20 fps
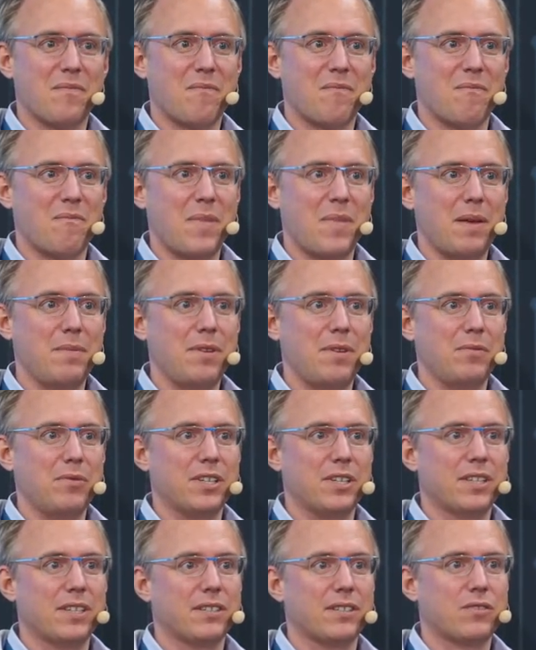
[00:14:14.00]
Maybe we
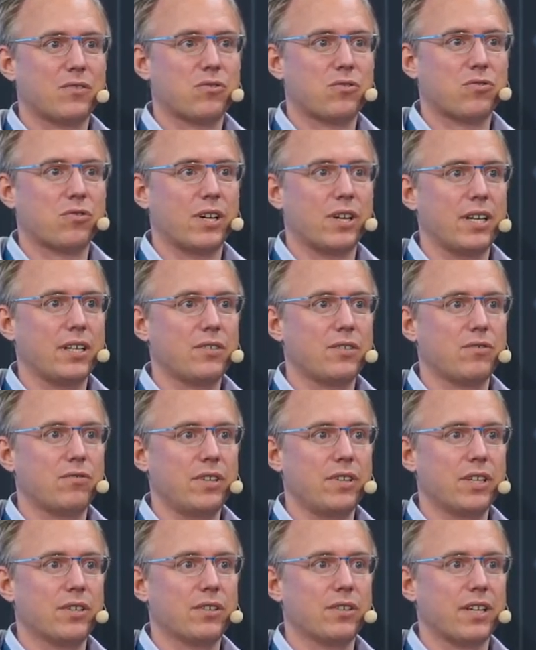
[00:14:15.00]
can try to
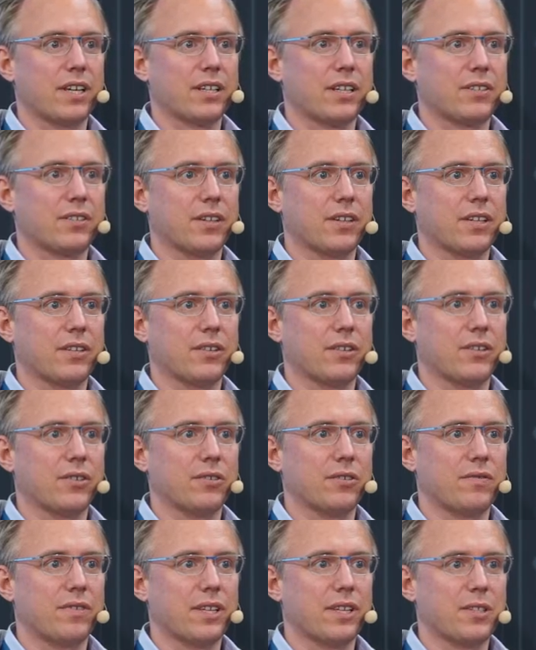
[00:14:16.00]
reconnect her. I don't know
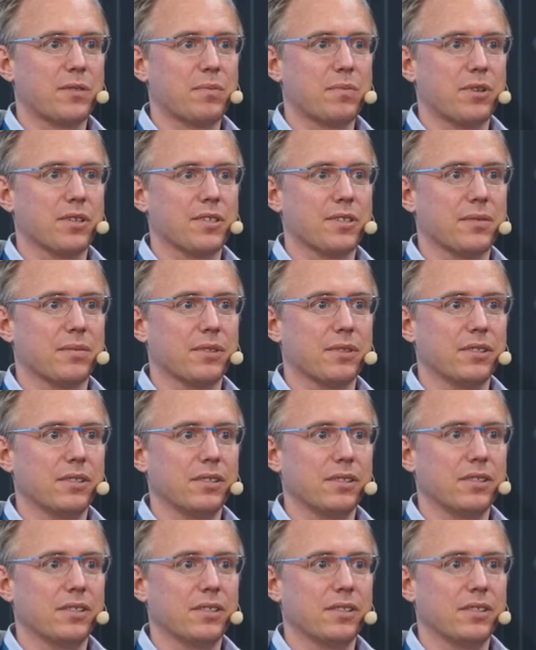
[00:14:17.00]
if that's possible.